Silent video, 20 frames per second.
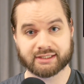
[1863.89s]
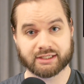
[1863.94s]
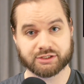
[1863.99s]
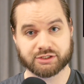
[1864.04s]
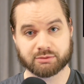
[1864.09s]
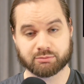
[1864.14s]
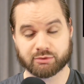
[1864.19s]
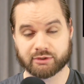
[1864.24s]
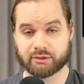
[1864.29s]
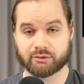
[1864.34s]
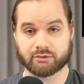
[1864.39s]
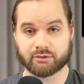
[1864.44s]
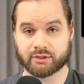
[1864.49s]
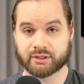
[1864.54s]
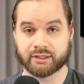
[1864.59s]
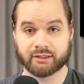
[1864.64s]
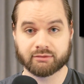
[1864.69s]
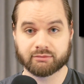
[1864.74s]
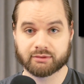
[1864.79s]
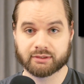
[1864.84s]
I actually
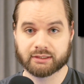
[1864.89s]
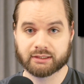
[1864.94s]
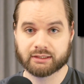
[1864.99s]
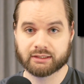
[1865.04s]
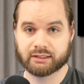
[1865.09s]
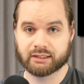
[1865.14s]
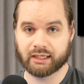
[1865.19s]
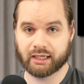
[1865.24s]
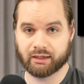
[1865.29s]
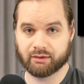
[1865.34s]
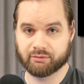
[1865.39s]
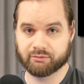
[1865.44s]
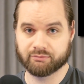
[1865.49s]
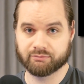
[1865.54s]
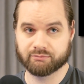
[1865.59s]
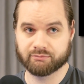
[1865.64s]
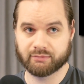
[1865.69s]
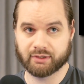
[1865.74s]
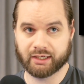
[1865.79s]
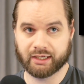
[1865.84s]
pre-ordered it.
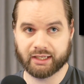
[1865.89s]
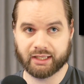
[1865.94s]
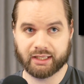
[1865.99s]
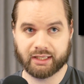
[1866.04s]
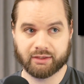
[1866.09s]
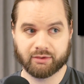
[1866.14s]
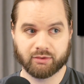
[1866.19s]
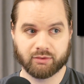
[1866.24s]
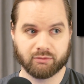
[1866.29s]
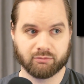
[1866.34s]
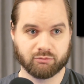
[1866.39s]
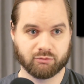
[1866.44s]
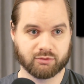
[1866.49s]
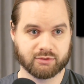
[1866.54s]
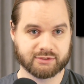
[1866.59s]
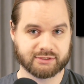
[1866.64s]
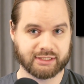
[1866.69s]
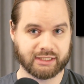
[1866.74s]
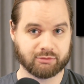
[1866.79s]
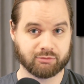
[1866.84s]
I
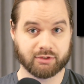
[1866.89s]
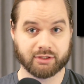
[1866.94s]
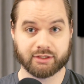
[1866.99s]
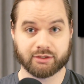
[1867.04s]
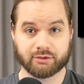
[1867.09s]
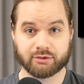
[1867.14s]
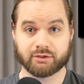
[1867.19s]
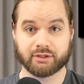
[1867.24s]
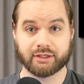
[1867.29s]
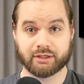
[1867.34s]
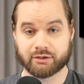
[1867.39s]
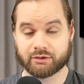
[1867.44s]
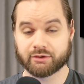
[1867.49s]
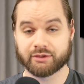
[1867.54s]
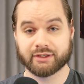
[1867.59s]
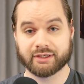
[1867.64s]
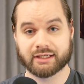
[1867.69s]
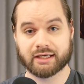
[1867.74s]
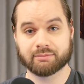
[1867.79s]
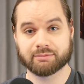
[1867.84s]
was like one of the early
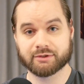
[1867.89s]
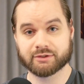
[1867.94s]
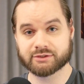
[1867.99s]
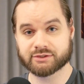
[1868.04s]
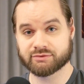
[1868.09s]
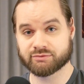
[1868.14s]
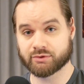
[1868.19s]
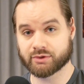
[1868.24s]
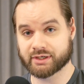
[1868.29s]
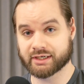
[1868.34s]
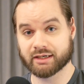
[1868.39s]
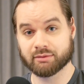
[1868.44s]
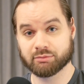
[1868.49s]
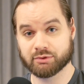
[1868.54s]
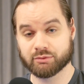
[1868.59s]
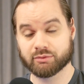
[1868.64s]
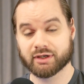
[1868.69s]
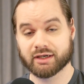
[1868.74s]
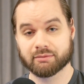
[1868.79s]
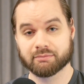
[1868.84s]
adopters before it kind of
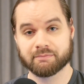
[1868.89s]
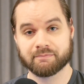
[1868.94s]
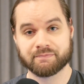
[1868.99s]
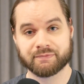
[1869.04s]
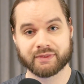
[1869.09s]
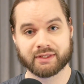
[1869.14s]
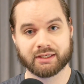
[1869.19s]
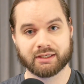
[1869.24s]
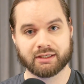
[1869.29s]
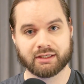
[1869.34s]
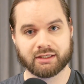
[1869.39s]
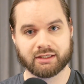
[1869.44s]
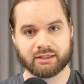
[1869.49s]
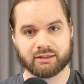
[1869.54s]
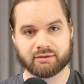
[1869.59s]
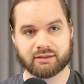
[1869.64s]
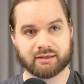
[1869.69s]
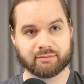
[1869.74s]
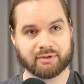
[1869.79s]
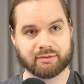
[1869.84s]
blew up.
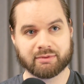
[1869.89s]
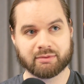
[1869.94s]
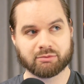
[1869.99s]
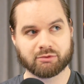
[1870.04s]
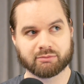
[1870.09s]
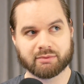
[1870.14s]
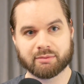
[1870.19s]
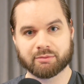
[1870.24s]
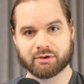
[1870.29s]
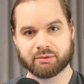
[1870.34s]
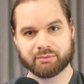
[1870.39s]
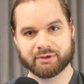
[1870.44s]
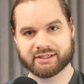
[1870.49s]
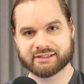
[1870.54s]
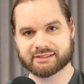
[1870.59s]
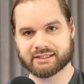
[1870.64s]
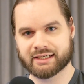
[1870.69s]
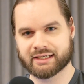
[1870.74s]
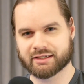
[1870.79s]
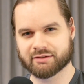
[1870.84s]
Not many people remember it
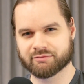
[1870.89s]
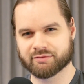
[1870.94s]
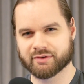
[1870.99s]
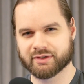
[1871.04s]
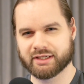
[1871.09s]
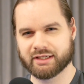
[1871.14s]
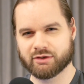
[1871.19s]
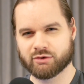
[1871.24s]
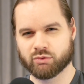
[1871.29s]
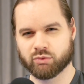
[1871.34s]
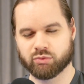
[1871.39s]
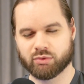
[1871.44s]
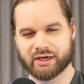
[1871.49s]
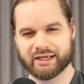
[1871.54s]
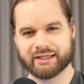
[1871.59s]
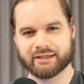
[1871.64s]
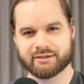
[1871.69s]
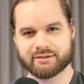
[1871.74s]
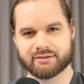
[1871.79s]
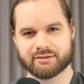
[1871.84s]
because it had a very
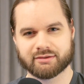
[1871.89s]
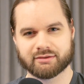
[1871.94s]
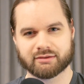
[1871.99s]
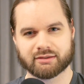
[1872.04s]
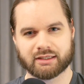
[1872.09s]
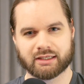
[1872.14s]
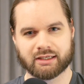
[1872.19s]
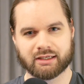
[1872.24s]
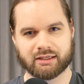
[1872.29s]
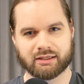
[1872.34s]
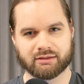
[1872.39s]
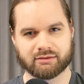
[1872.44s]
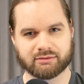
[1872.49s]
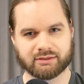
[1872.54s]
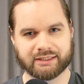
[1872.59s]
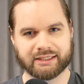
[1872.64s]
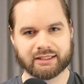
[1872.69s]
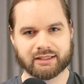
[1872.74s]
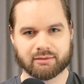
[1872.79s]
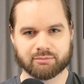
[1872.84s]
quiet
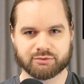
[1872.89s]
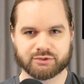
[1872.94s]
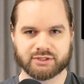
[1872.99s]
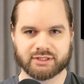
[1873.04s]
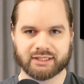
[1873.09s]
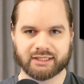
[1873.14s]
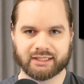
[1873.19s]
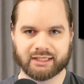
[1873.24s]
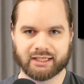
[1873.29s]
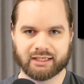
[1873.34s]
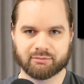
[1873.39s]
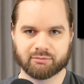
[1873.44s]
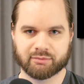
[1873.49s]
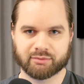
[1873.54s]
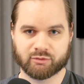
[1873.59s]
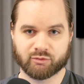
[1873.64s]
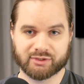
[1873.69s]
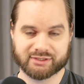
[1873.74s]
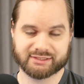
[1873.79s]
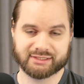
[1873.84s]
lead up to the game,
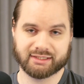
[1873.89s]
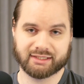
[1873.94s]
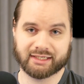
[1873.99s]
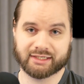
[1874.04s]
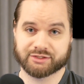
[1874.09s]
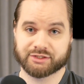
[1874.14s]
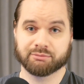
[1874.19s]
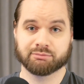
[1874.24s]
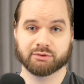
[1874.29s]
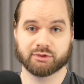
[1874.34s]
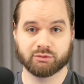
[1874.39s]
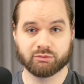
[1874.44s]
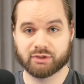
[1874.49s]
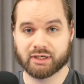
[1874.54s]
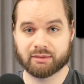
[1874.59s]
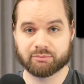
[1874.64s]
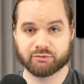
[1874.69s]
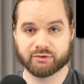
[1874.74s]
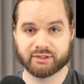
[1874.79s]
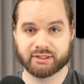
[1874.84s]
but once it actually blew
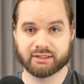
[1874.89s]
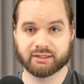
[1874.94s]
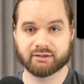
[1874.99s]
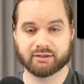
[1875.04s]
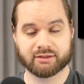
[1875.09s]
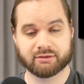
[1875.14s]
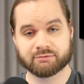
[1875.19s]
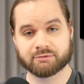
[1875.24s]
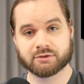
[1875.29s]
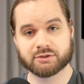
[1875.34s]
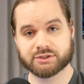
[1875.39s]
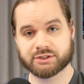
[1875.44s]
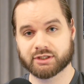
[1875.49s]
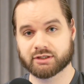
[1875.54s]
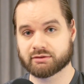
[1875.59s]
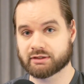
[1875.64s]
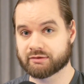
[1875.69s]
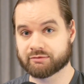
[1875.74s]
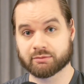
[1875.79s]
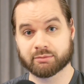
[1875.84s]
up within like the first
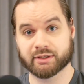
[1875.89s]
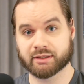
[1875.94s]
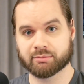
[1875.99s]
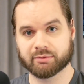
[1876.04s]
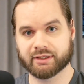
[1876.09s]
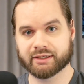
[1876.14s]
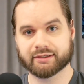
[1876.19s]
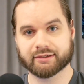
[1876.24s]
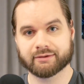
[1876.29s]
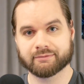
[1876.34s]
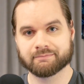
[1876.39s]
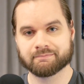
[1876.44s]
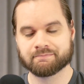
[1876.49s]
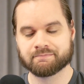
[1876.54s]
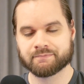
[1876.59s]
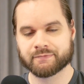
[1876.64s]
year, everybody played it.